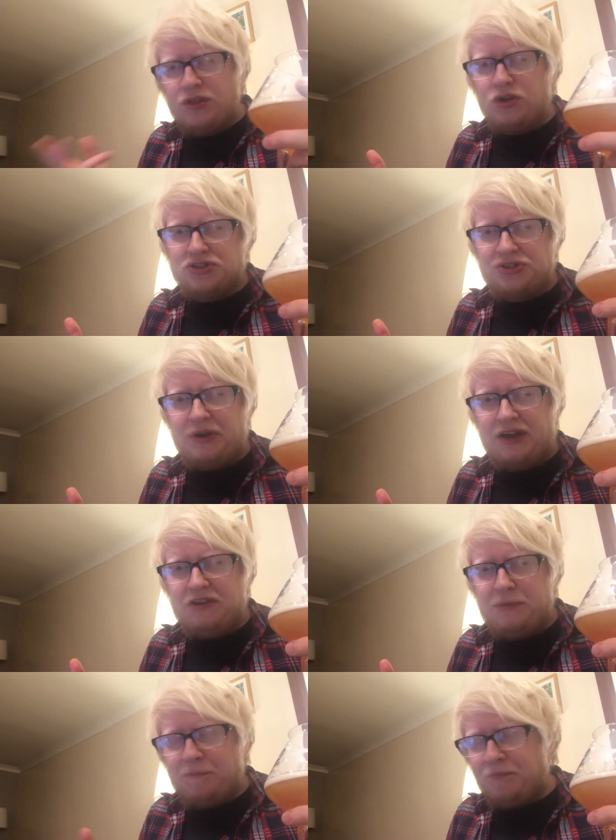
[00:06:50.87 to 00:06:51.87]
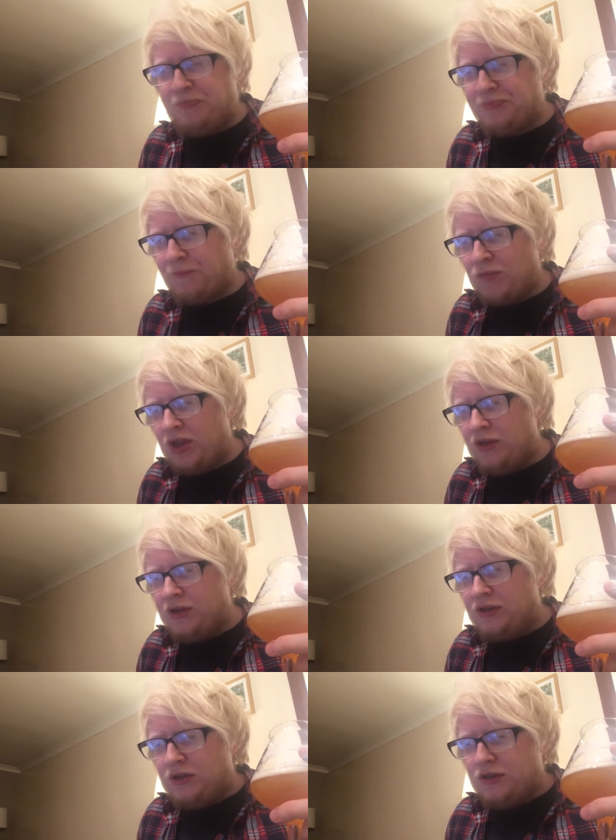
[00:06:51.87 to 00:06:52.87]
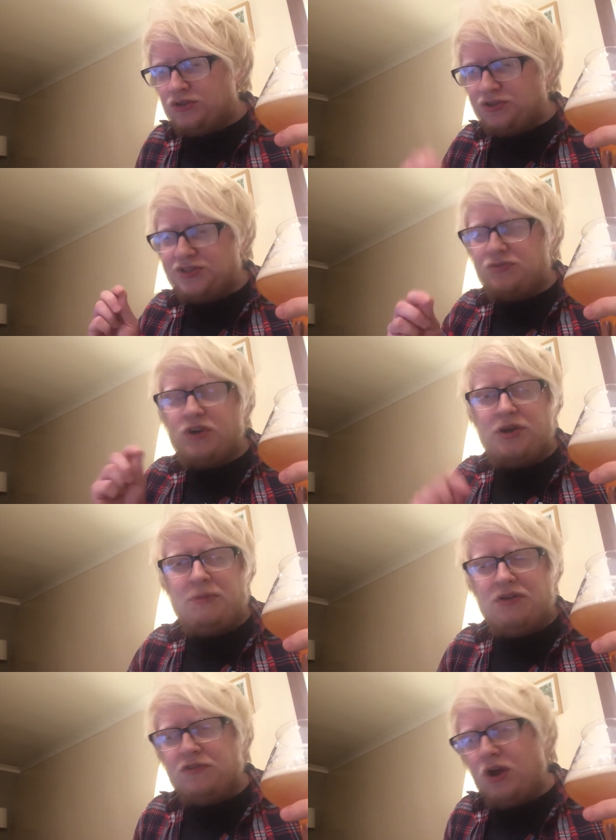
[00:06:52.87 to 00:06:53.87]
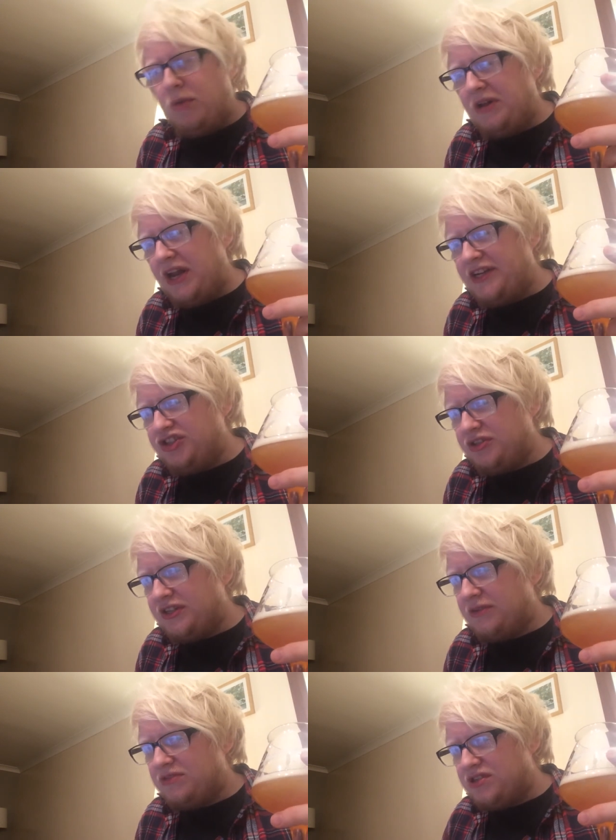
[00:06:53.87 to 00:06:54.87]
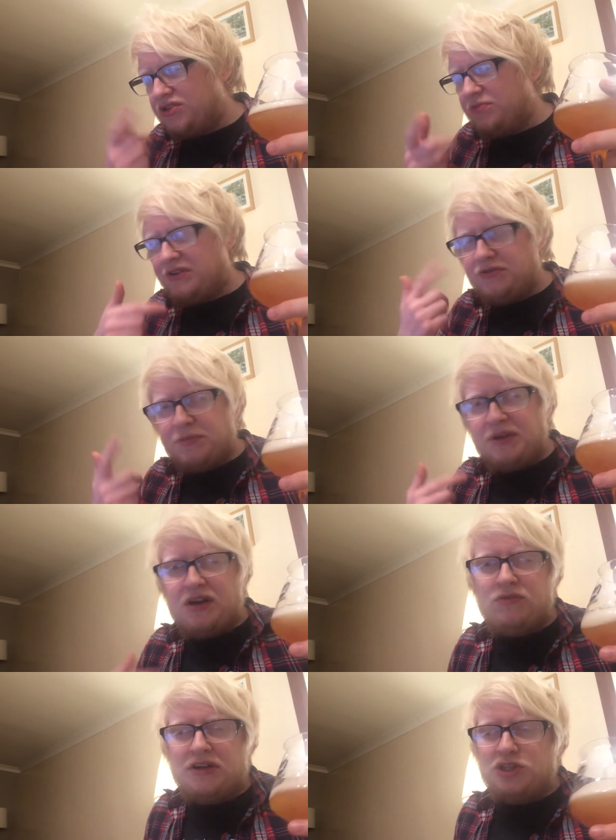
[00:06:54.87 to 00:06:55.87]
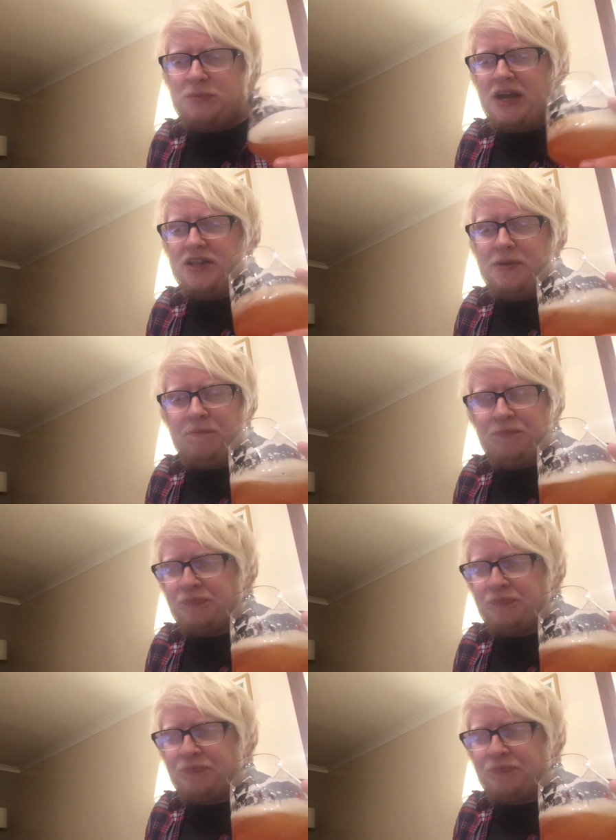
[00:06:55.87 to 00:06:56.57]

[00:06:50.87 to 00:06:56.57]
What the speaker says: Not too heavy, just the right amount of carbonation to help distribute the beer around your palate.